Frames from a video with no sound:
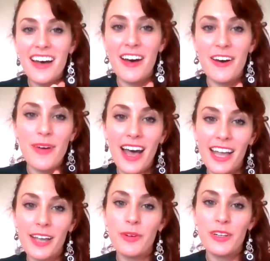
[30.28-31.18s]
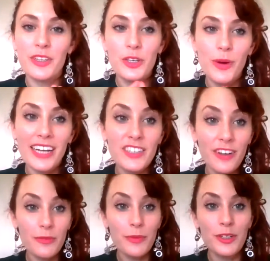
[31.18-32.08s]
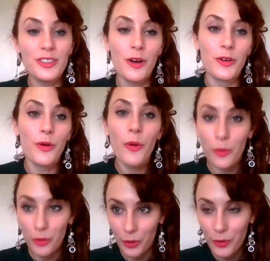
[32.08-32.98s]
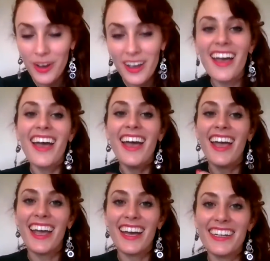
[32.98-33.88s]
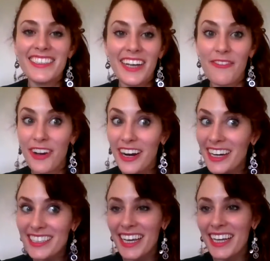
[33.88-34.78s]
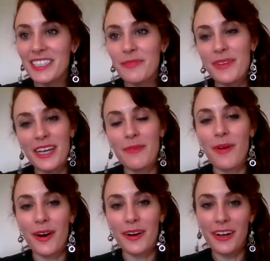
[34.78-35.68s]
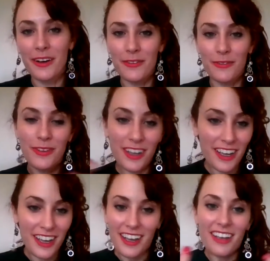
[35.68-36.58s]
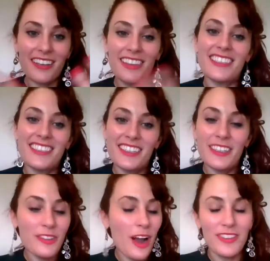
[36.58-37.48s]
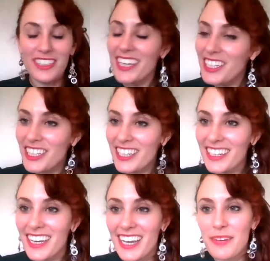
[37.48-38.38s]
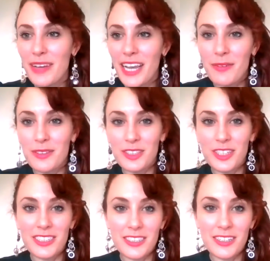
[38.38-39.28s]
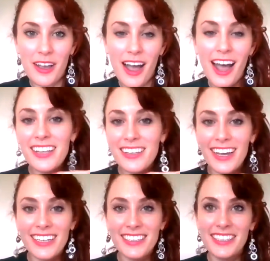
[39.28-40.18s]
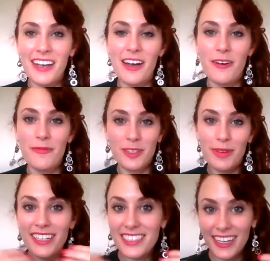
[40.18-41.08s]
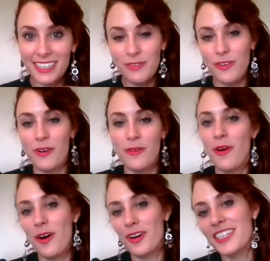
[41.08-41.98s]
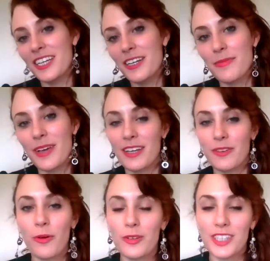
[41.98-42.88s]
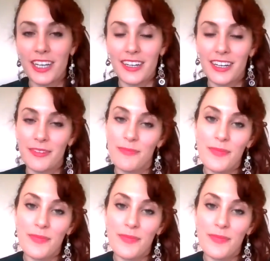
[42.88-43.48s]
Um, I am one of the UI developers on Holo. And yeah, very excited to be a part of this conversation and being able to just highlight um, some insights from our team and Holochain and